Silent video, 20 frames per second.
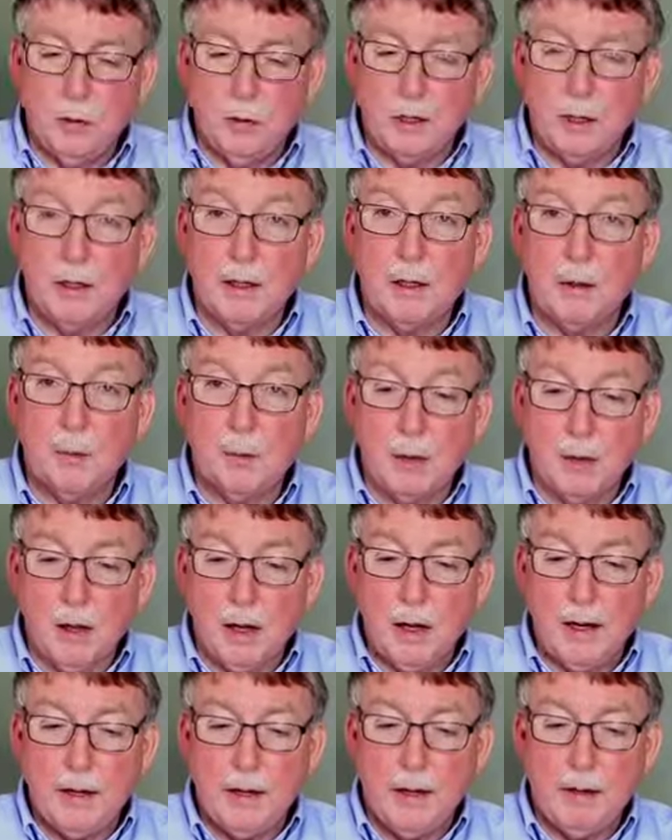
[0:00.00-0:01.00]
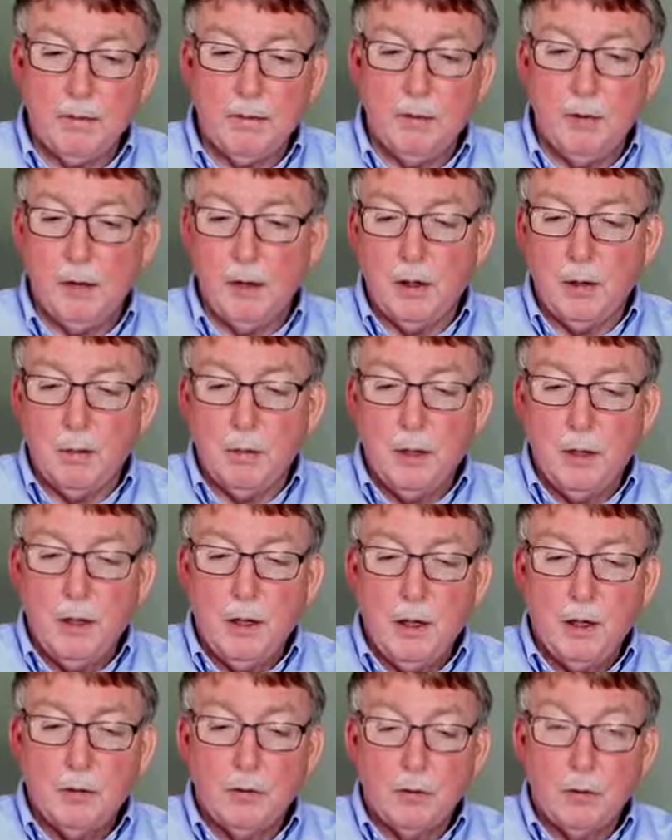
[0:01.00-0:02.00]
we take and we line that foot up
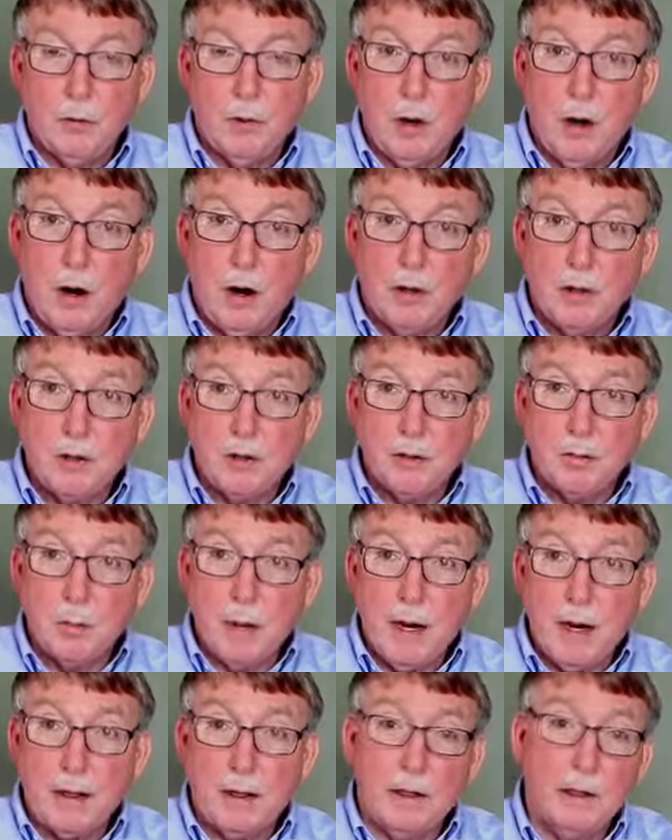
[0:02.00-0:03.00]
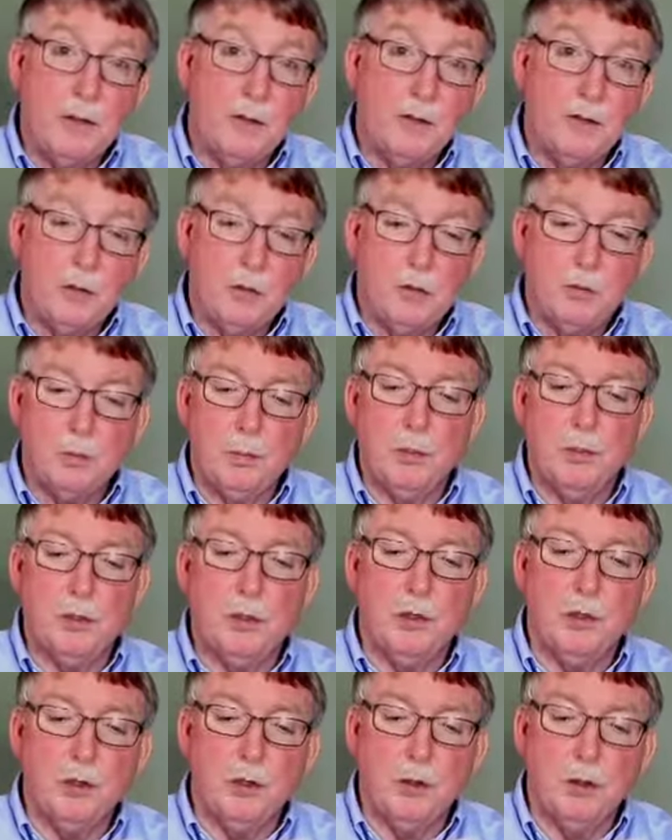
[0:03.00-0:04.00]
so the arch is back in its neutral
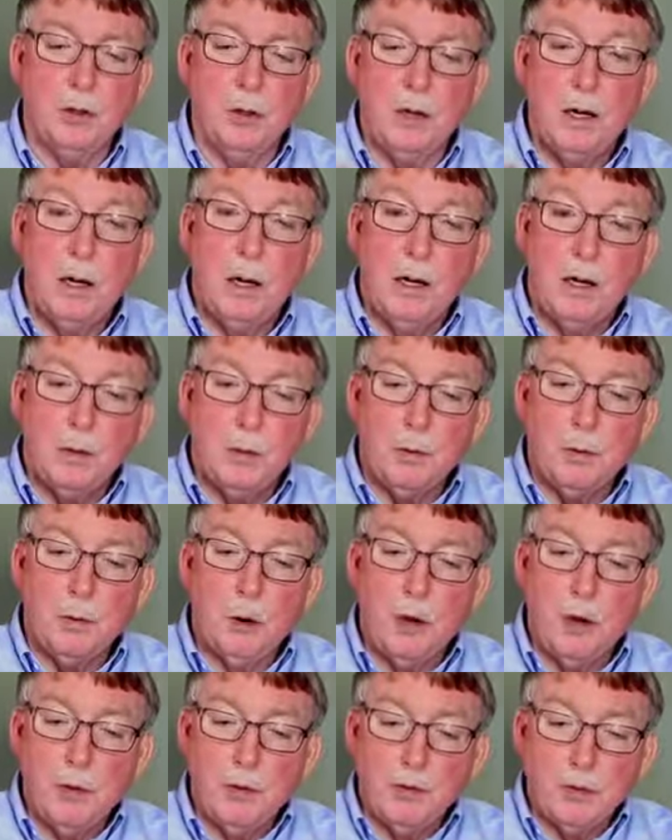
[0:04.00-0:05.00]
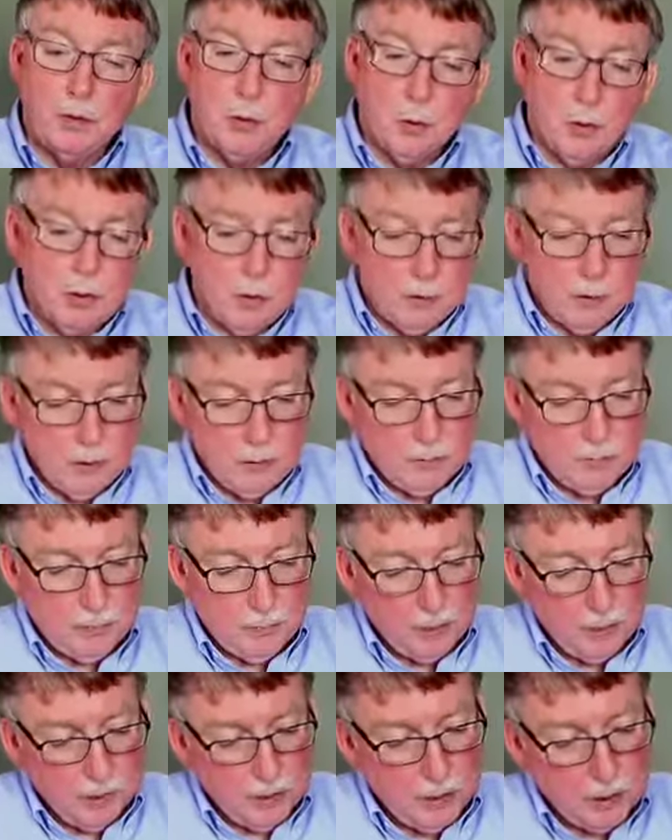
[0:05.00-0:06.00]
position with all the joints in the
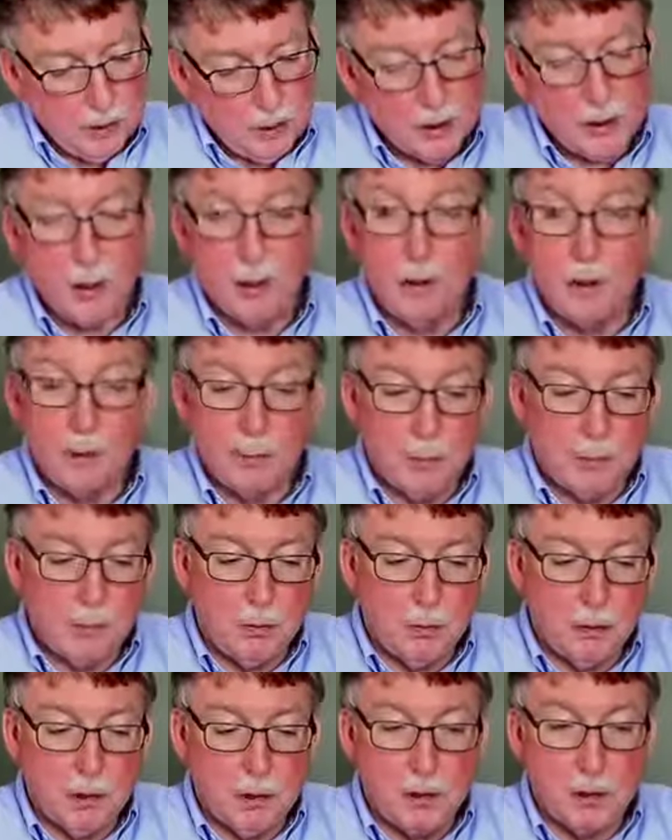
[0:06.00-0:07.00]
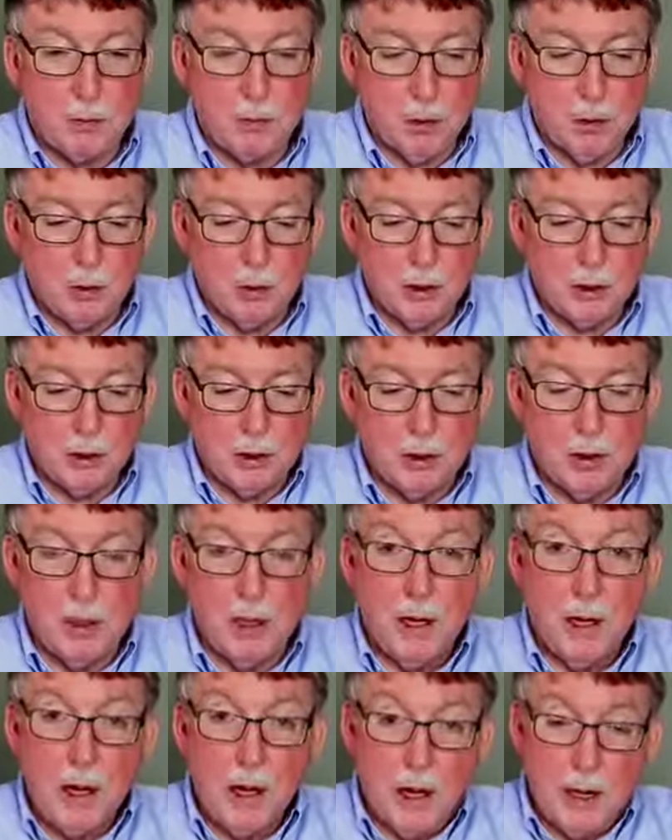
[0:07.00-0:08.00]
foot in their mid-range of motion
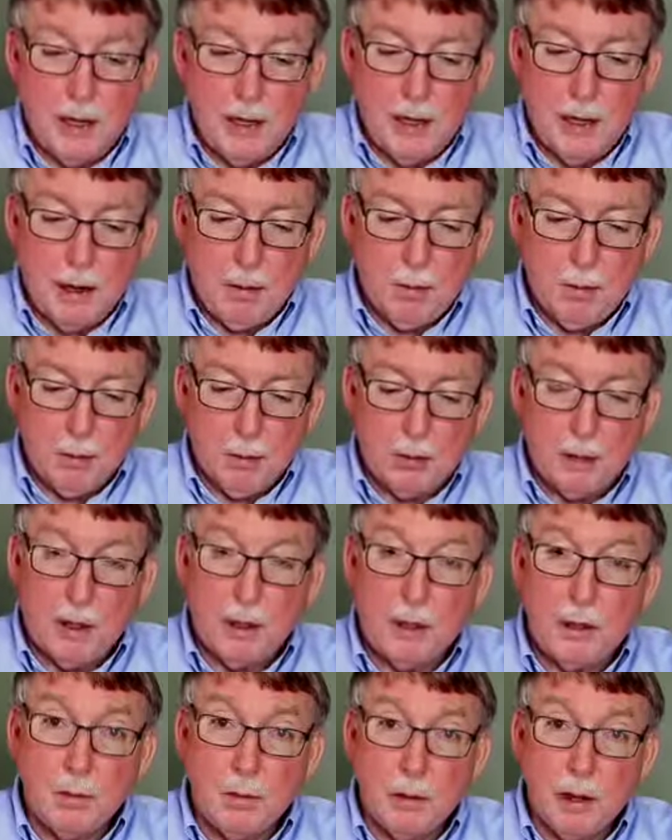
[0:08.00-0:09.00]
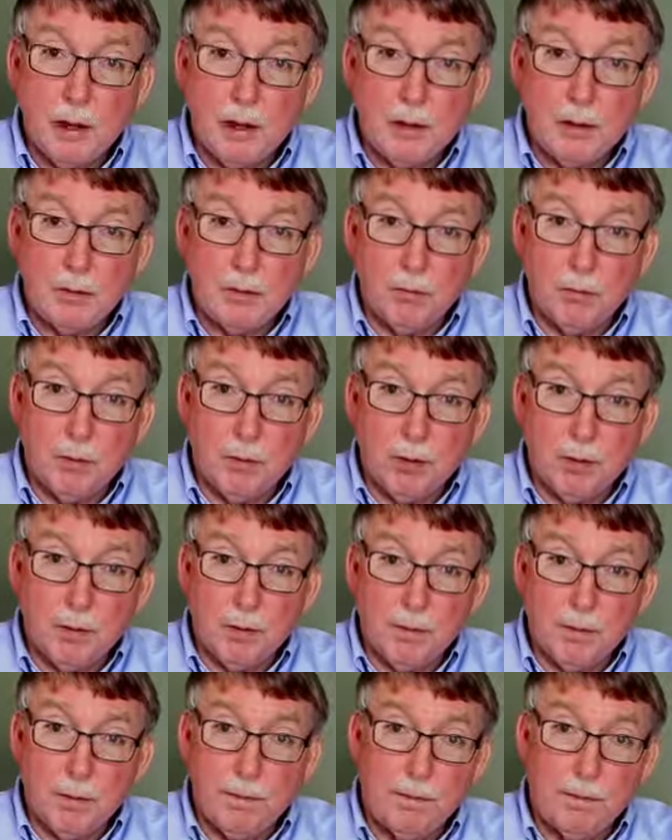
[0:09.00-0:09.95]
and not rotating back and forth.